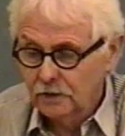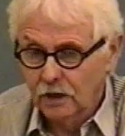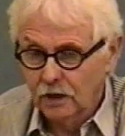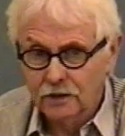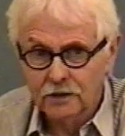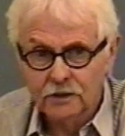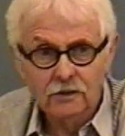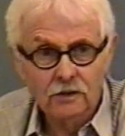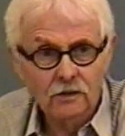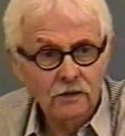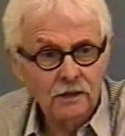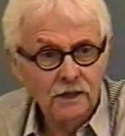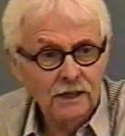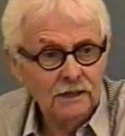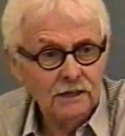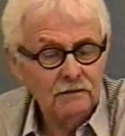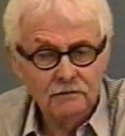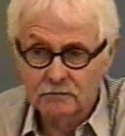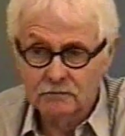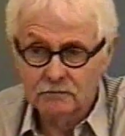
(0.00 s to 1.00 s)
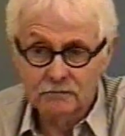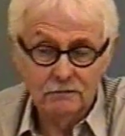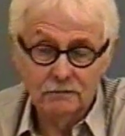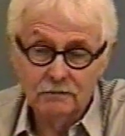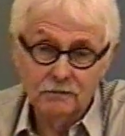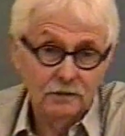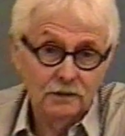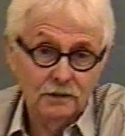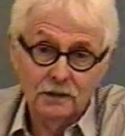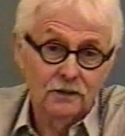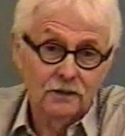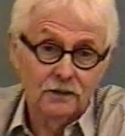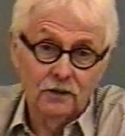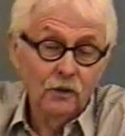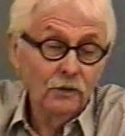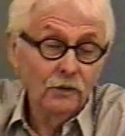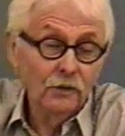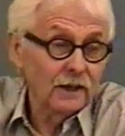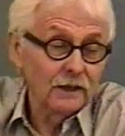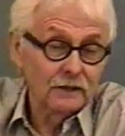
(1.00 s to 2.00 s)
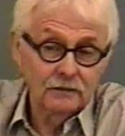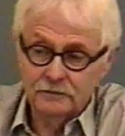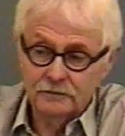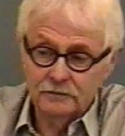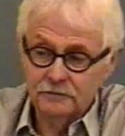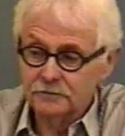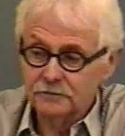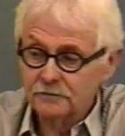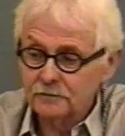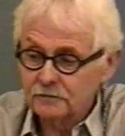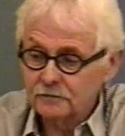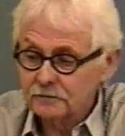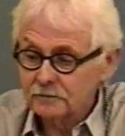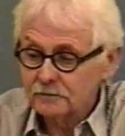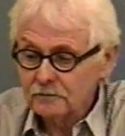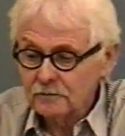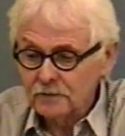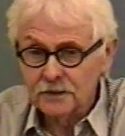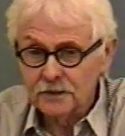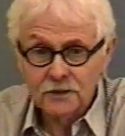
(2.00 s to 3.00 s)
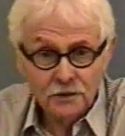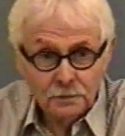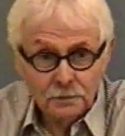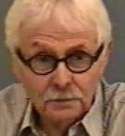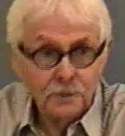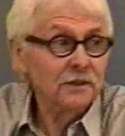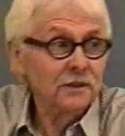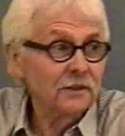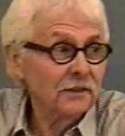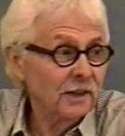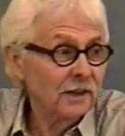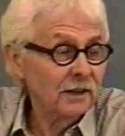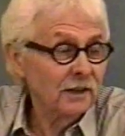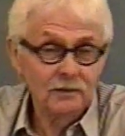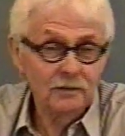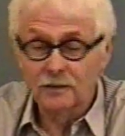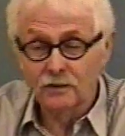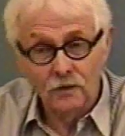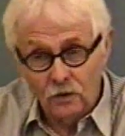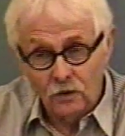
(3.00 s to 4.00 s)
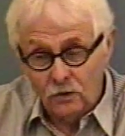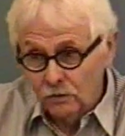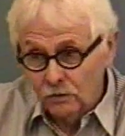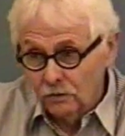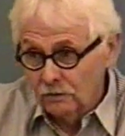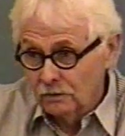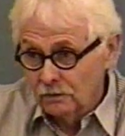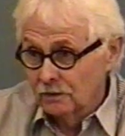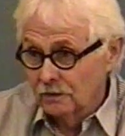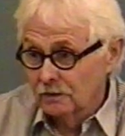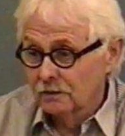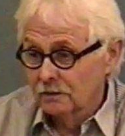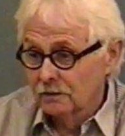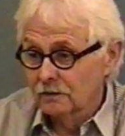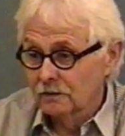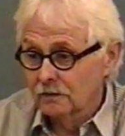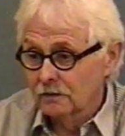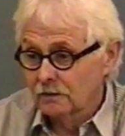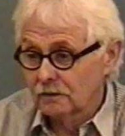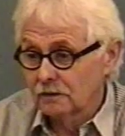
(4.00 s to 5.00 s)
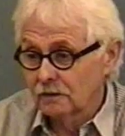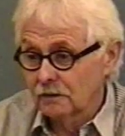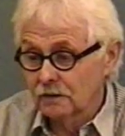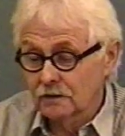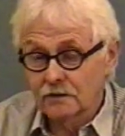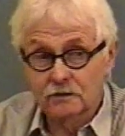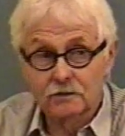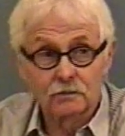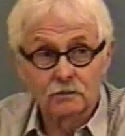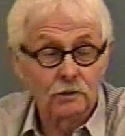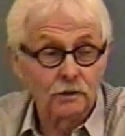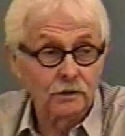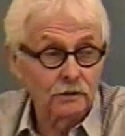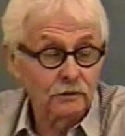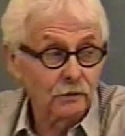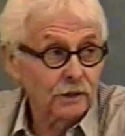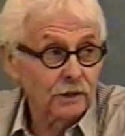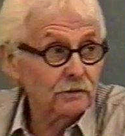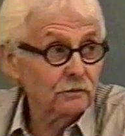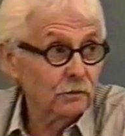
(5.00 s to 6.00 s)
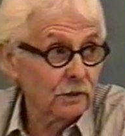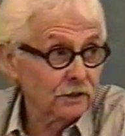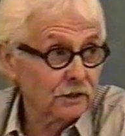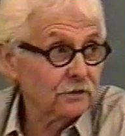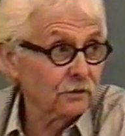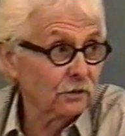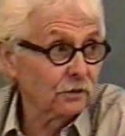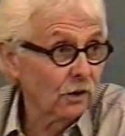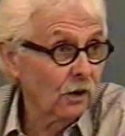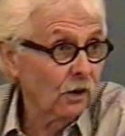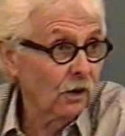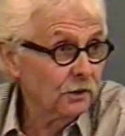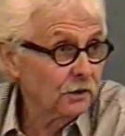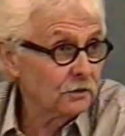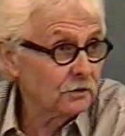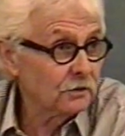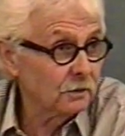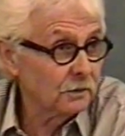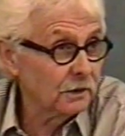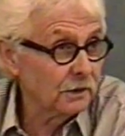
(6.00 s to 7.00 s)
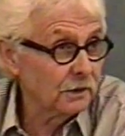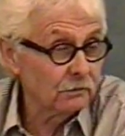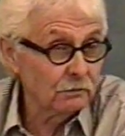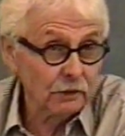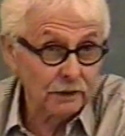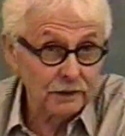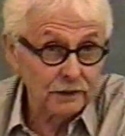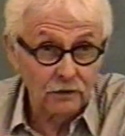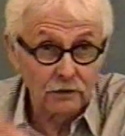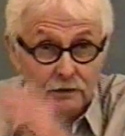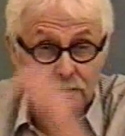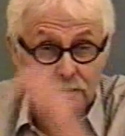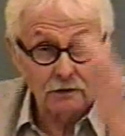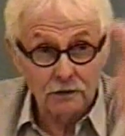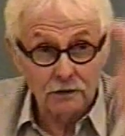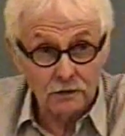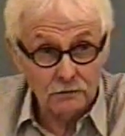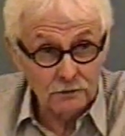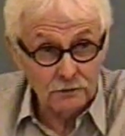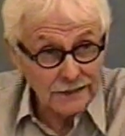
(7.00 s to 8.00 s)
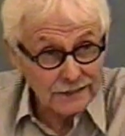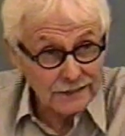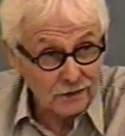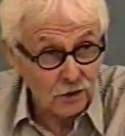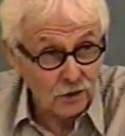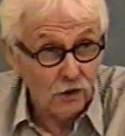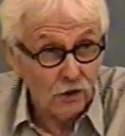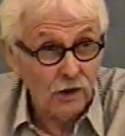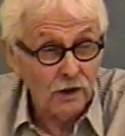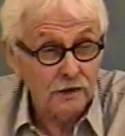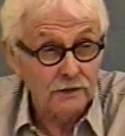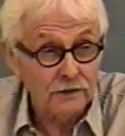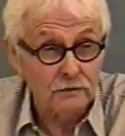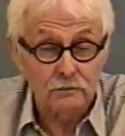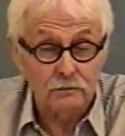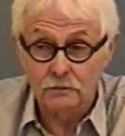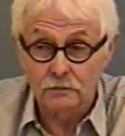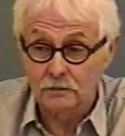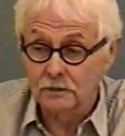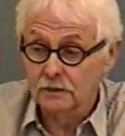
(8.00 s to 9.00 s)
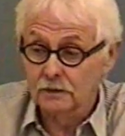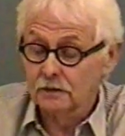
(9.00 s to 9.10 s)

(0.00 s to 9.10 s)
How do you know that? Well, I know that. Do you put it there? No. It's where the West Road Hall used to be, right on that lawn.